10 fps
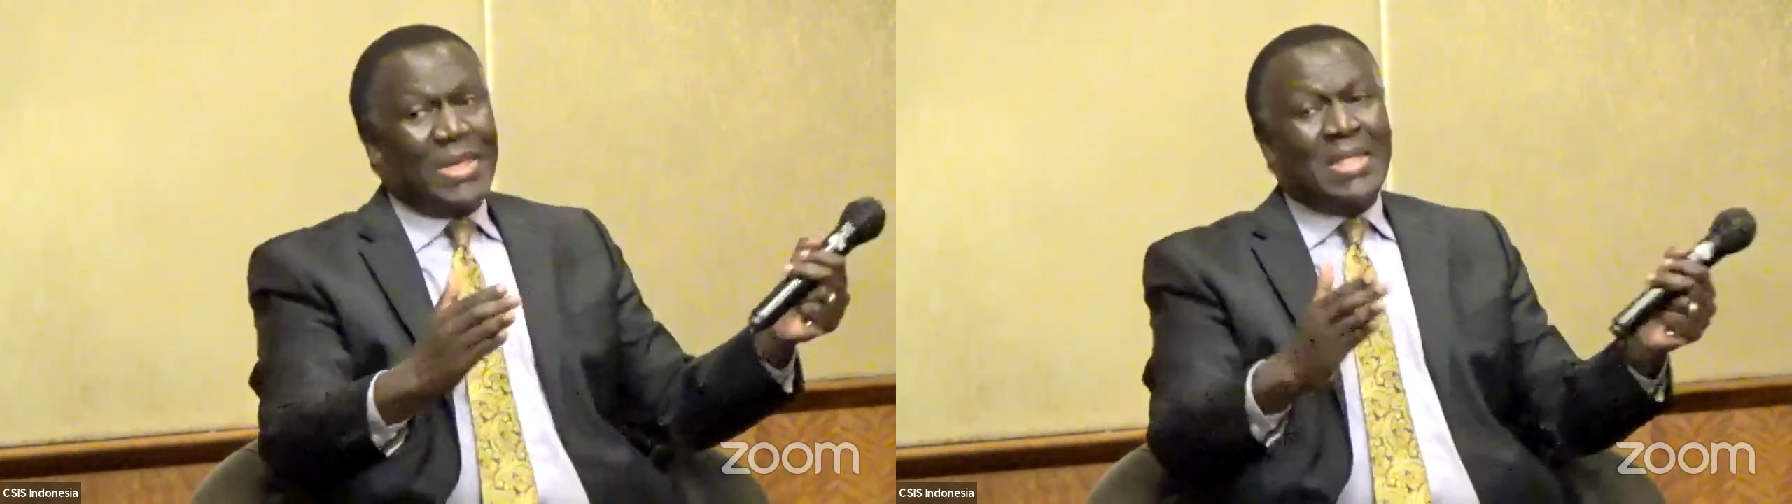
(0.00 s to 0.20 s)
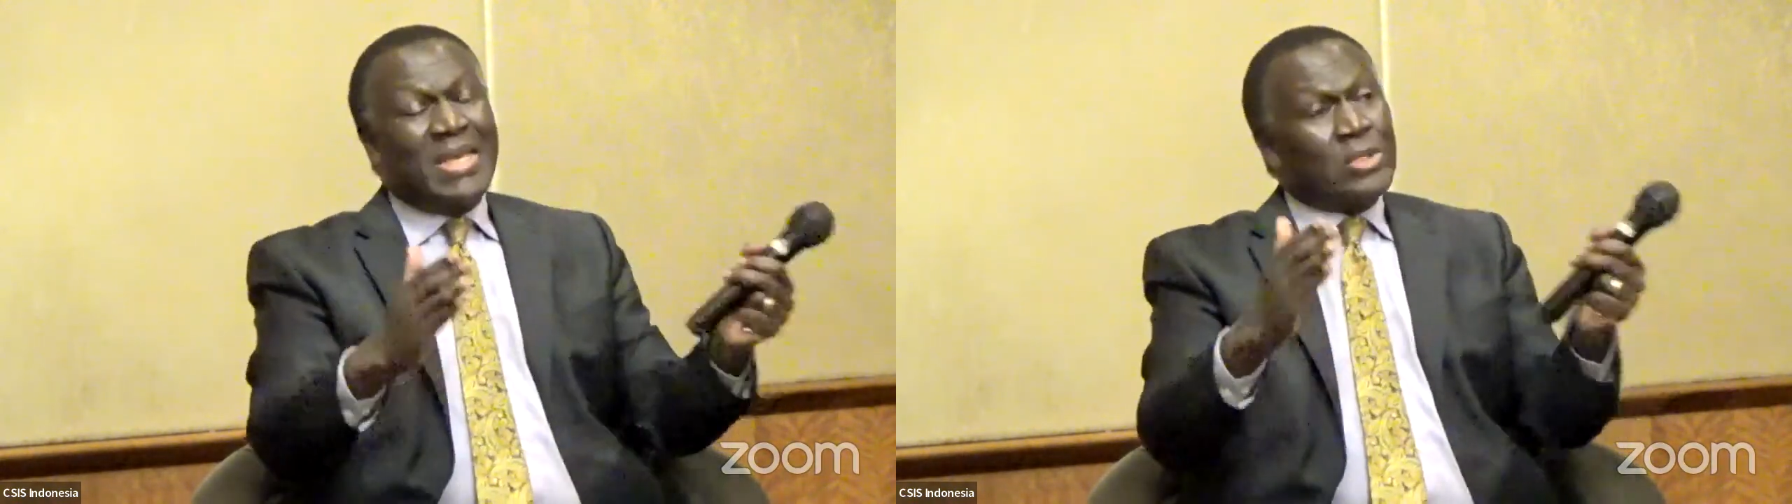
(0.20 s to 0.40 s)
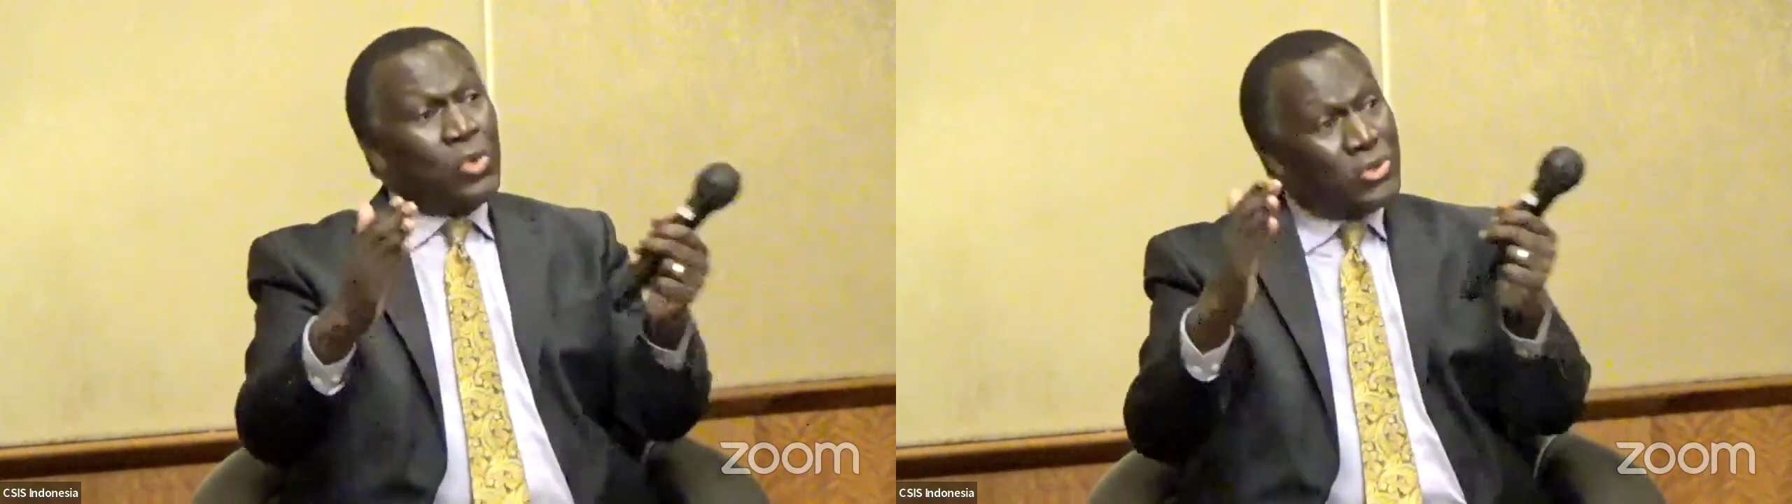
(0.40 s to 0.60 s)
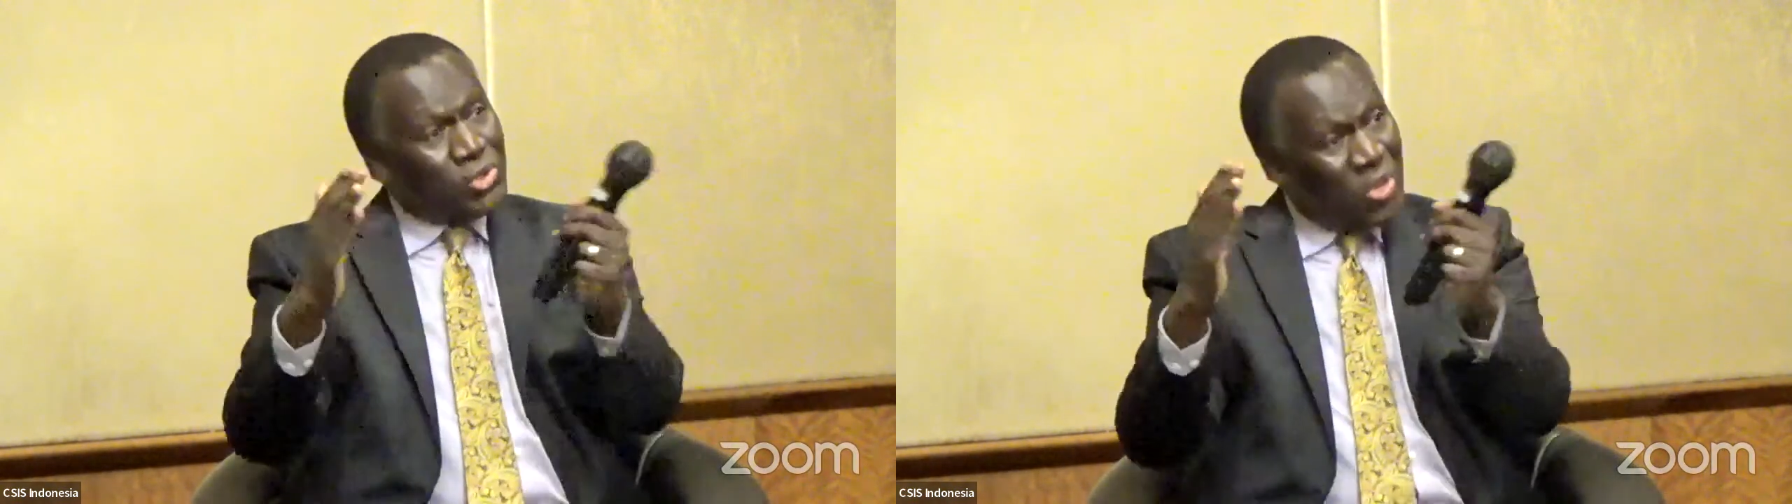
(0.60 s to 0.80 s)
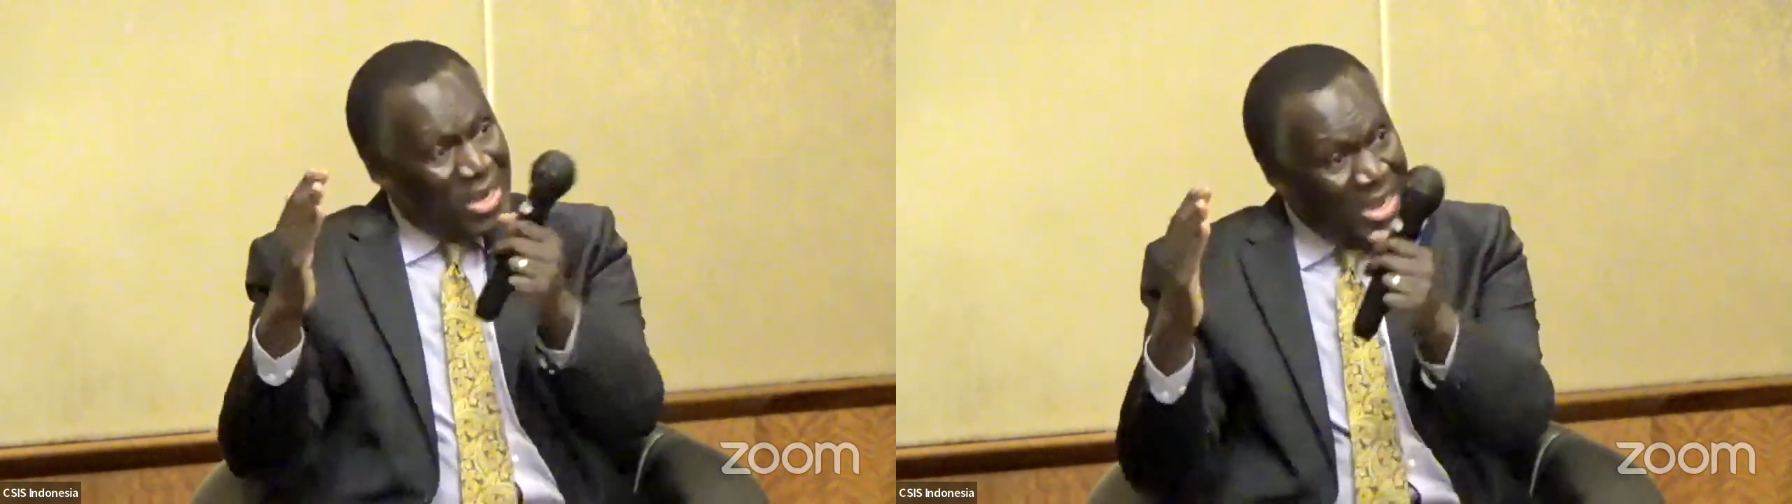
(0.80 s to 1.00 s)
There's also
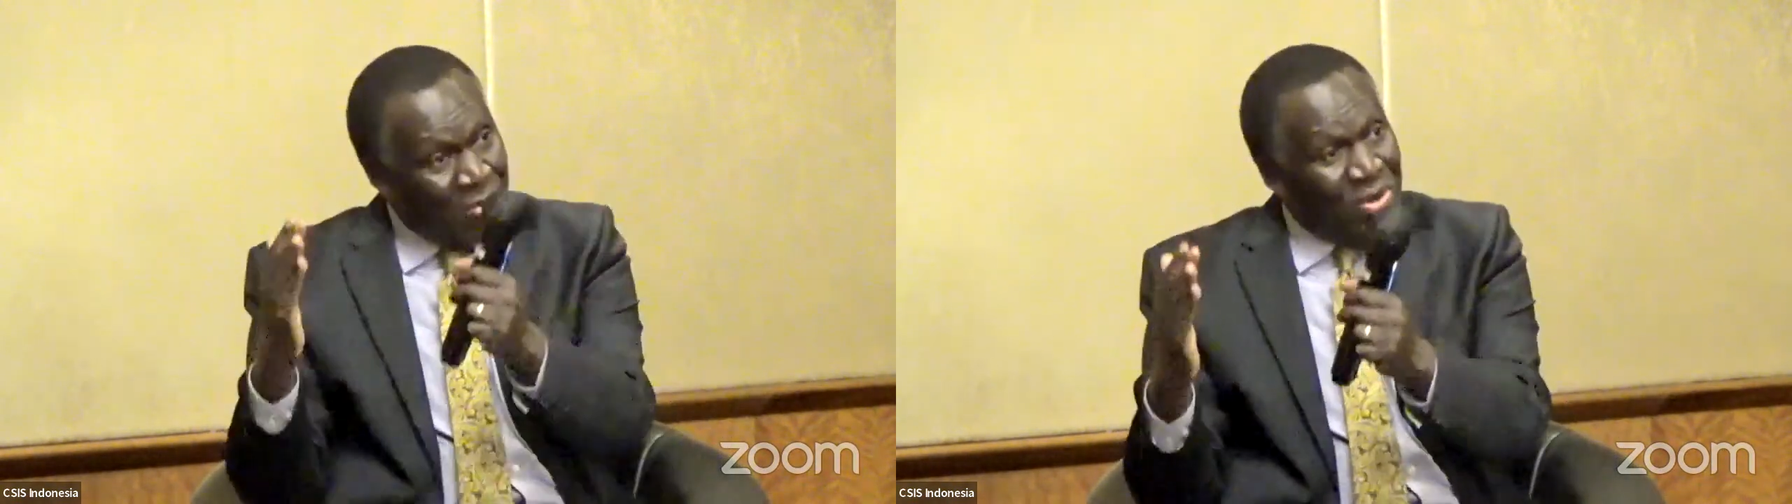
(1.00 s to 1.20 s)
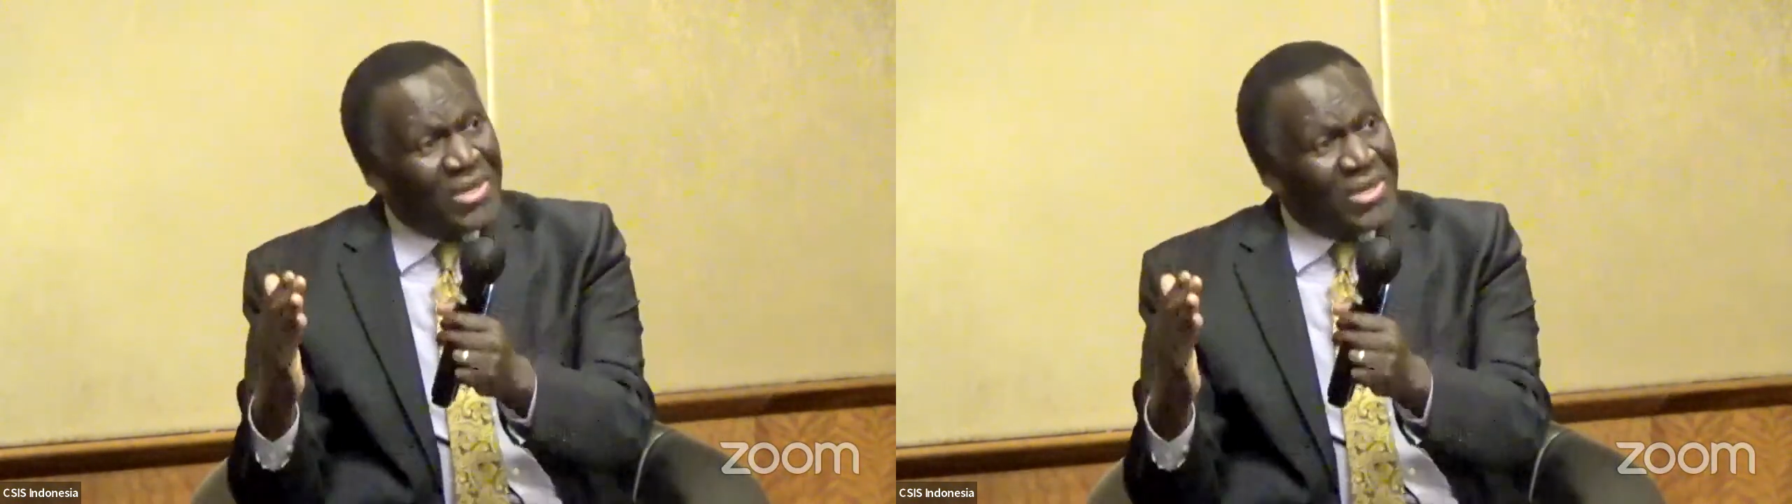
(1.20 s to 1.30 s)
an equally